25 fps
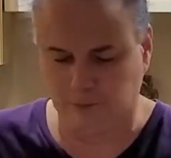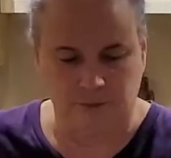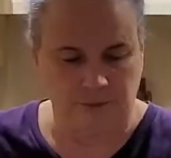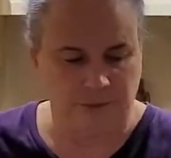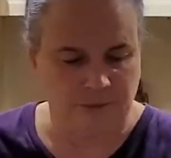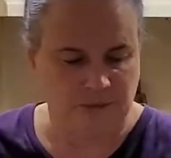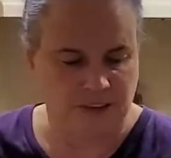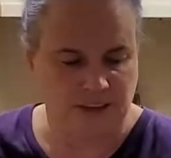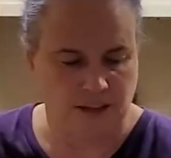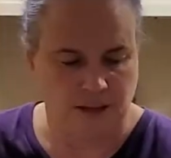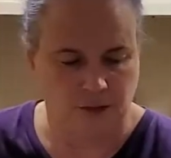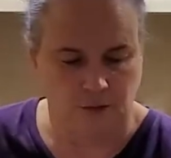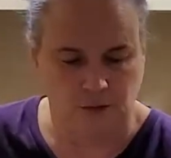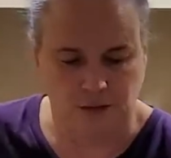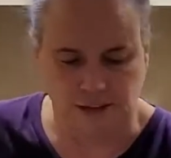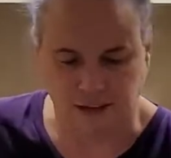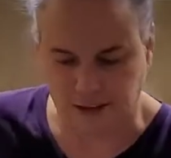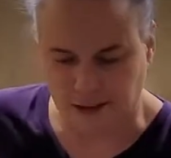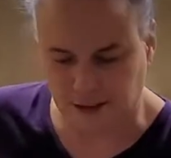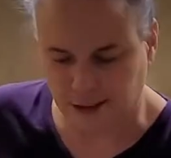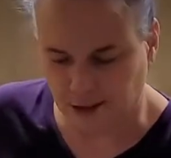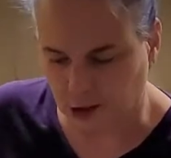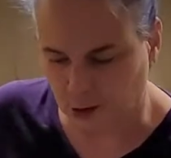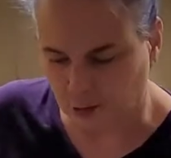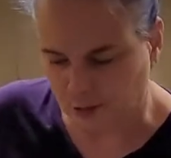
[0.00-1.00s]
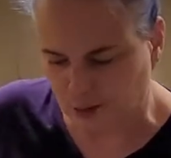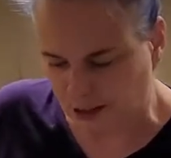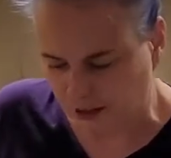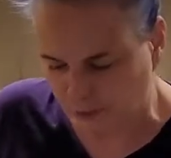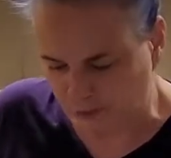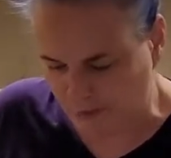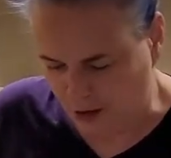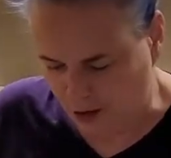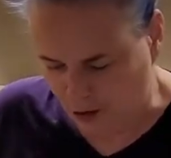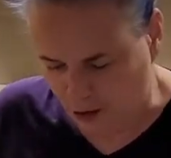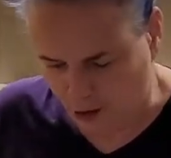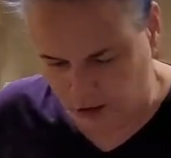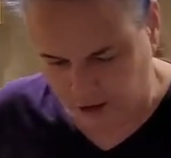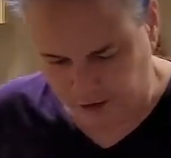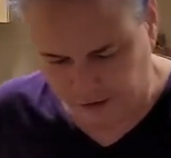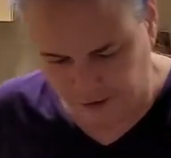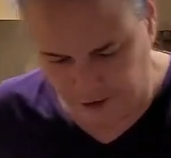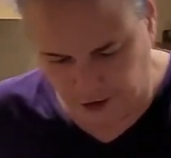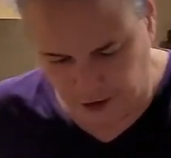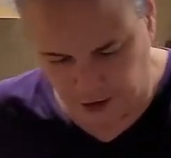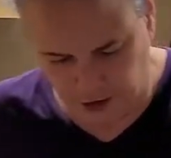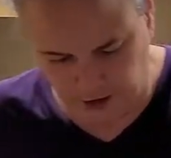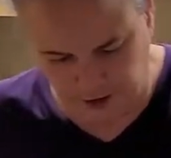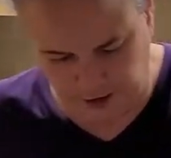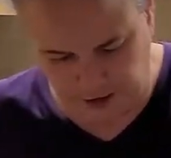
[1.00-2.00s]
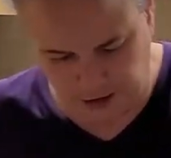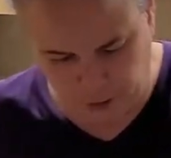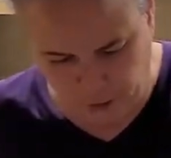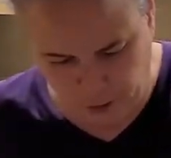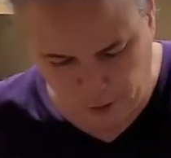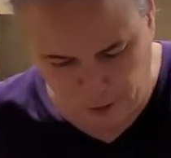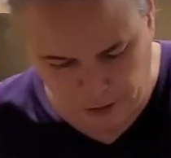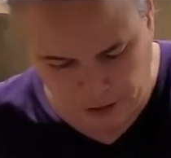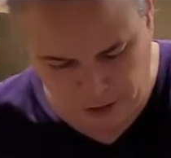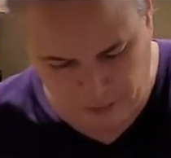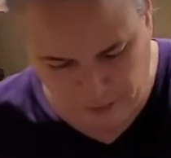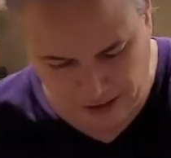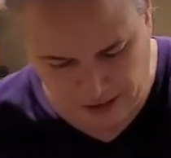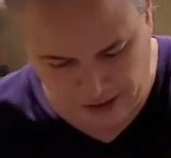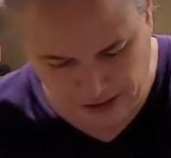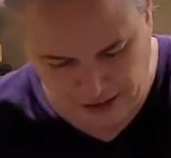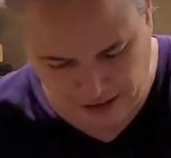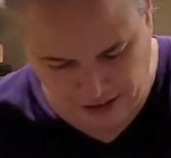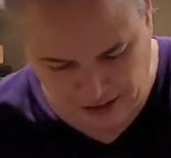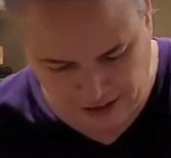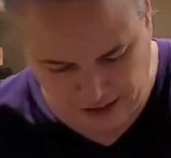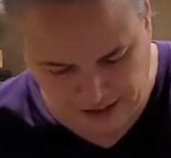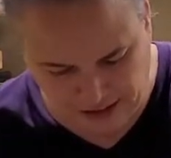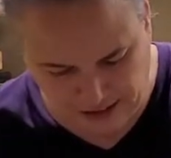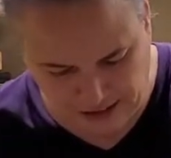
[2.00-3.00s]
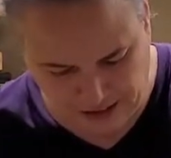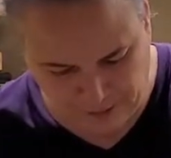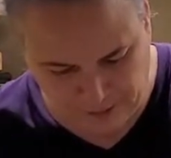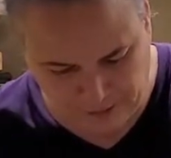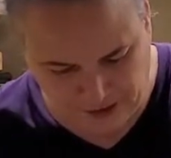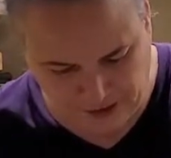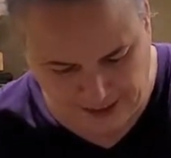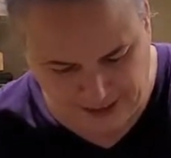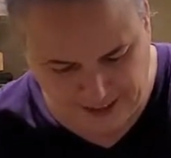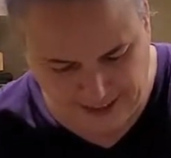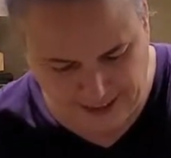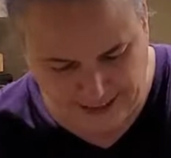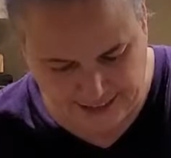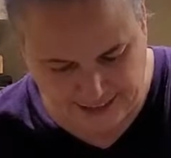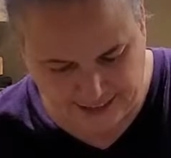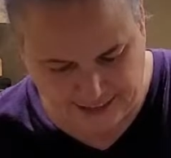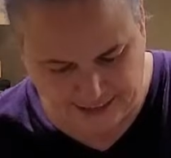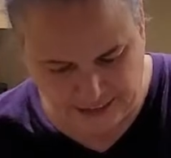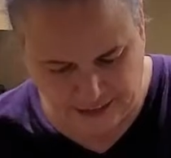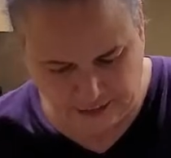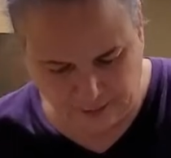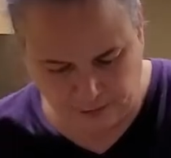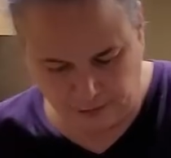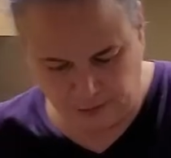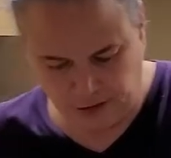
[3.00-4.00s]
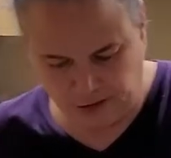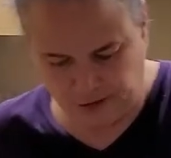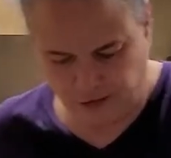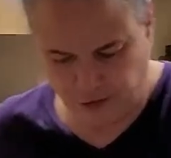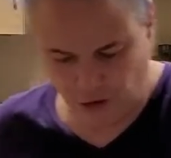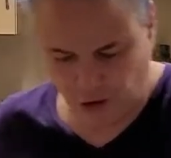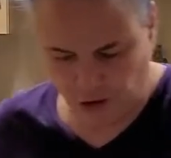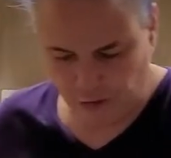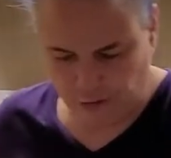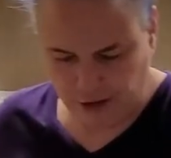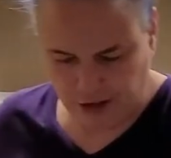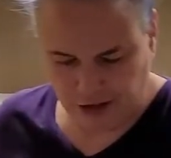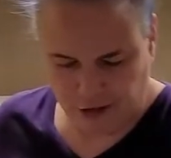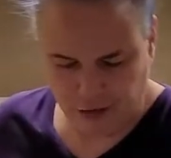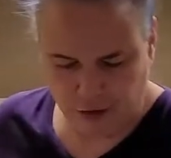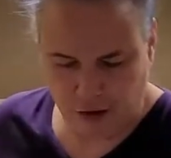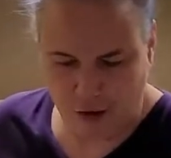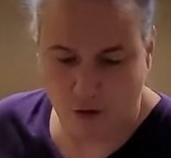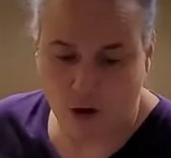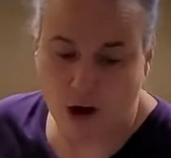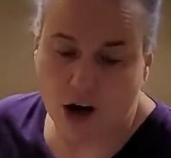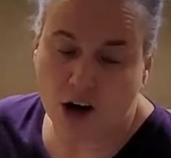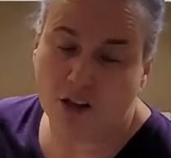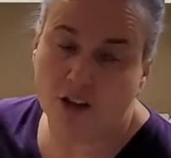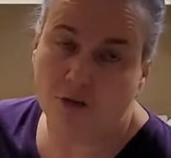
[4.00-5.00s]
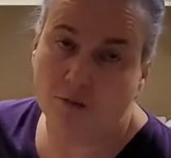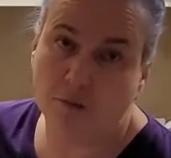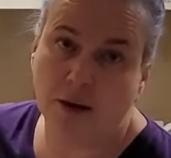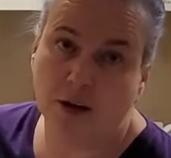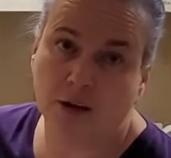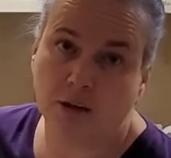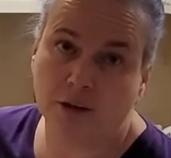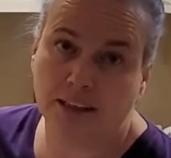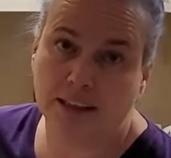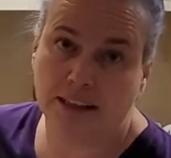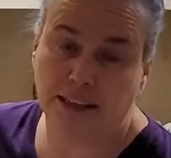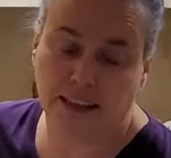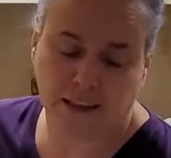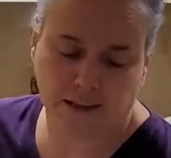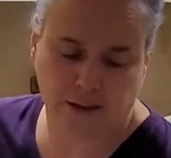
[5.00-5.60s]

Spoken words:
with a little bit of milk first, because we want to make like a paste before we throw all the milk in.